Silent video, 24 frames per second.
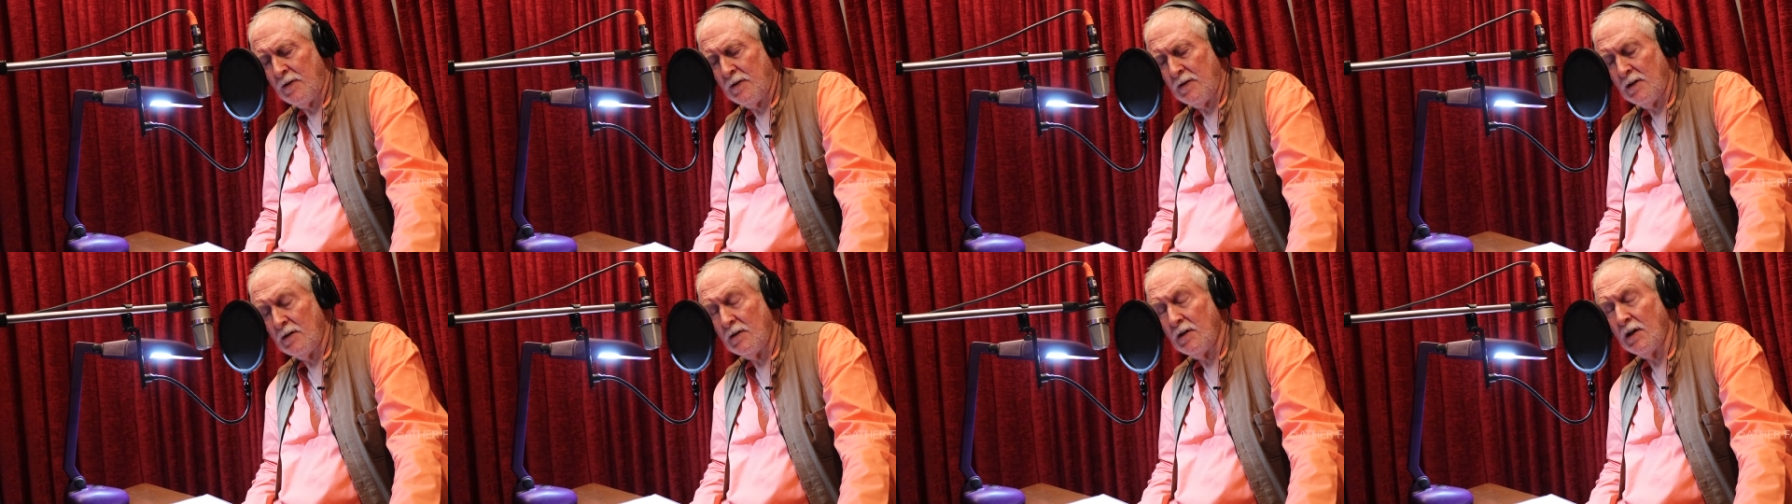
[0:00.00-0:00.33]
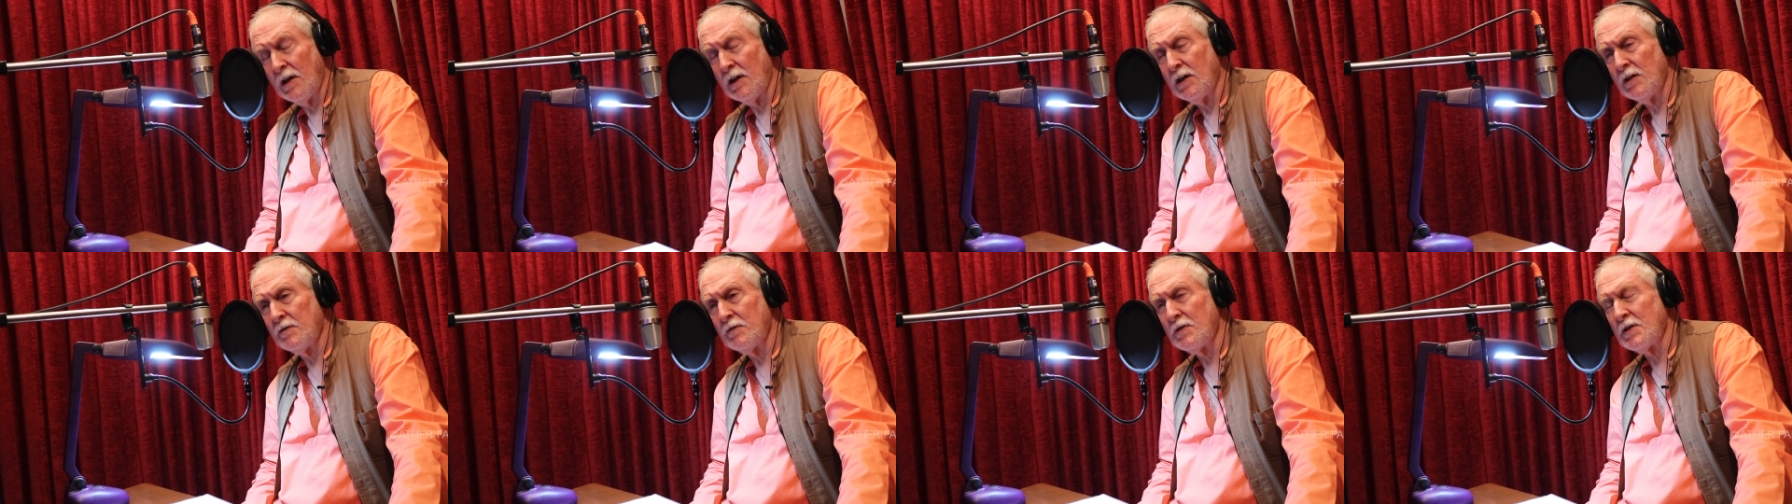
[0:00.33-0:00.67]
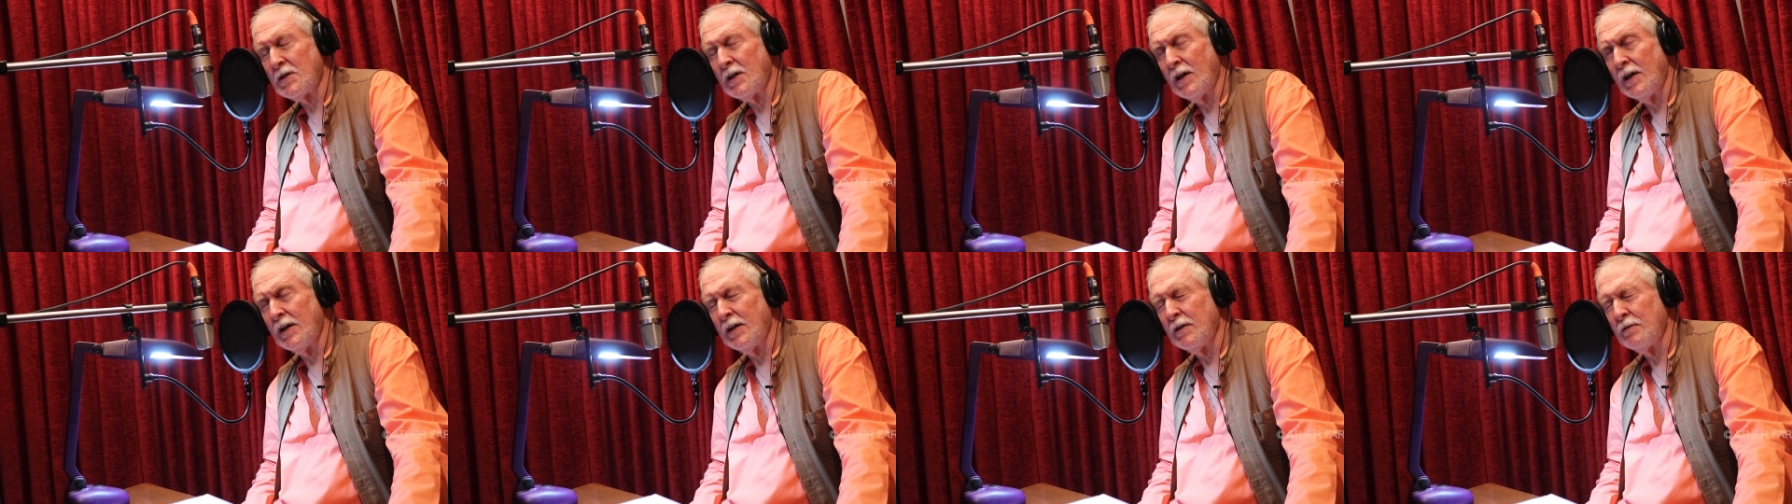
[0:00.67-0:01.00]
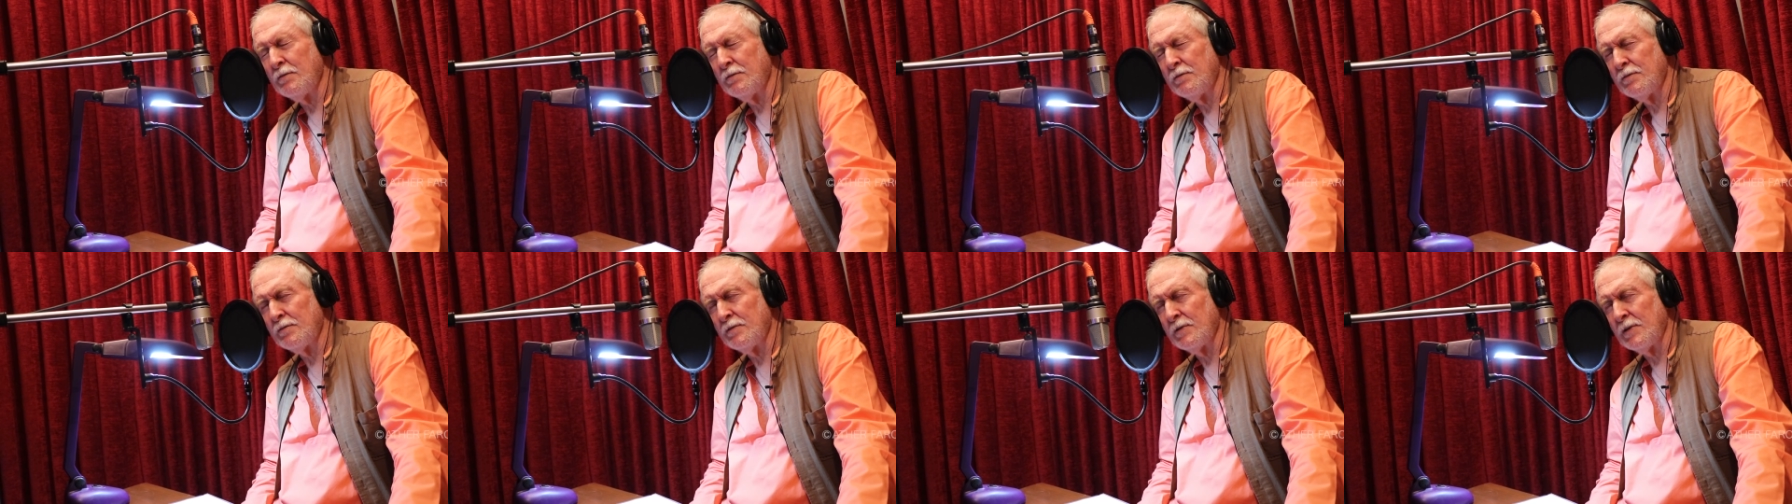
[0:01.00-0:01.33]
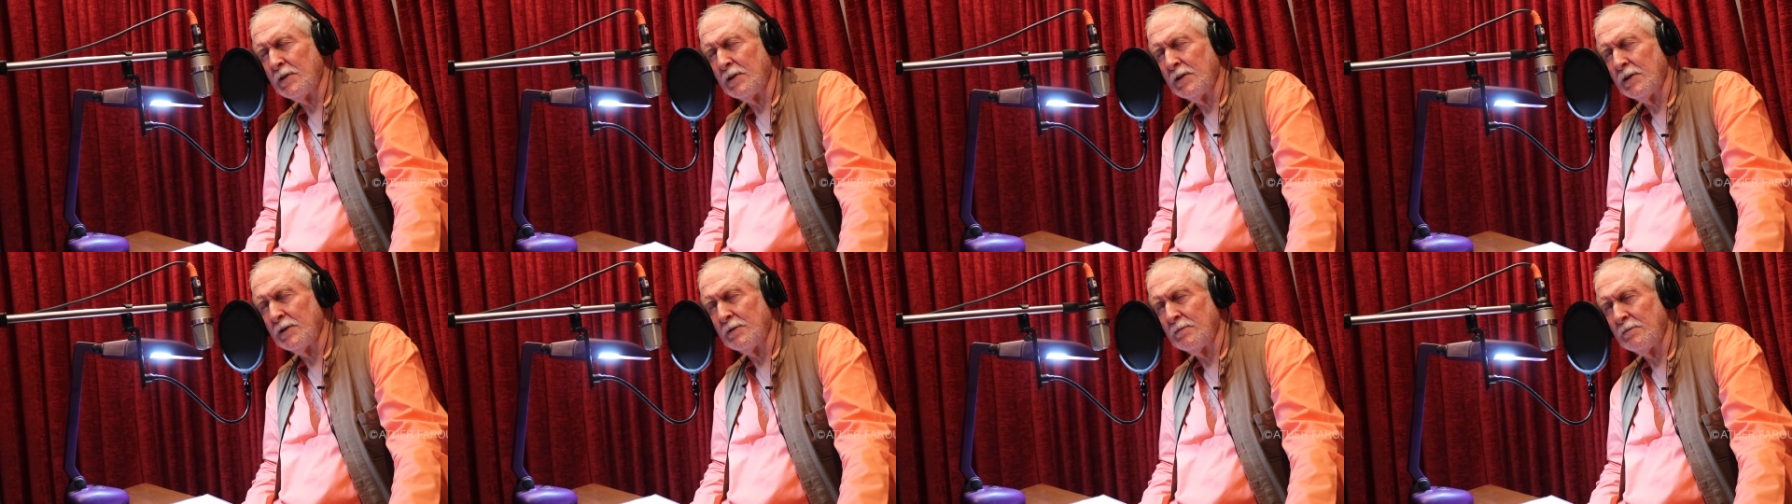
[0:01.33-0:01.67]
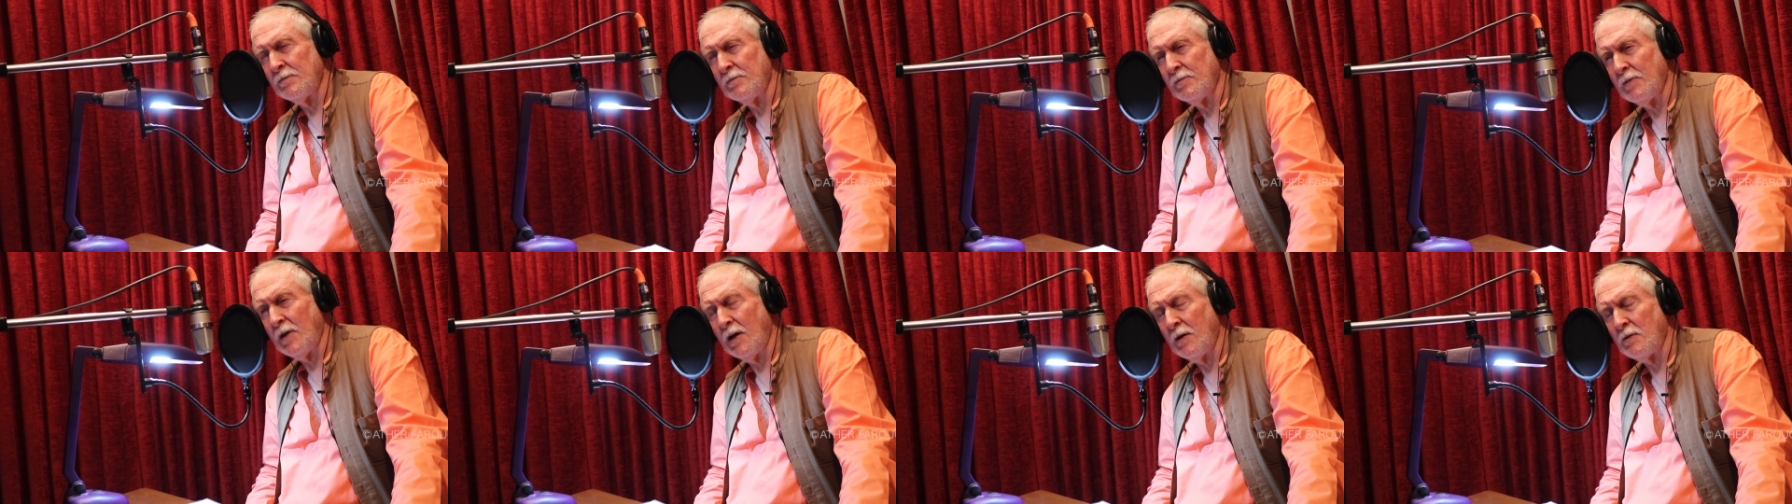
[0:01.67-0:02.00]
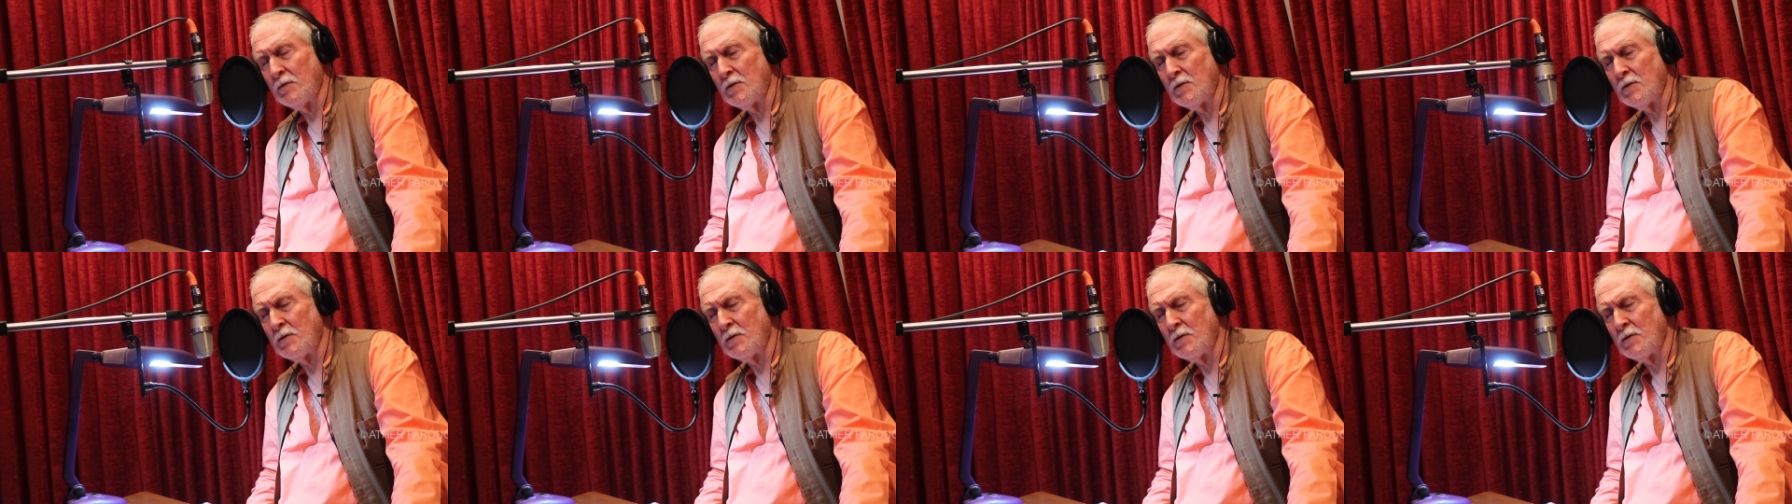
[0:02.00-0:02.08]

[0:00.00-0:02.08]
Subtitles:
Near the end of his life, I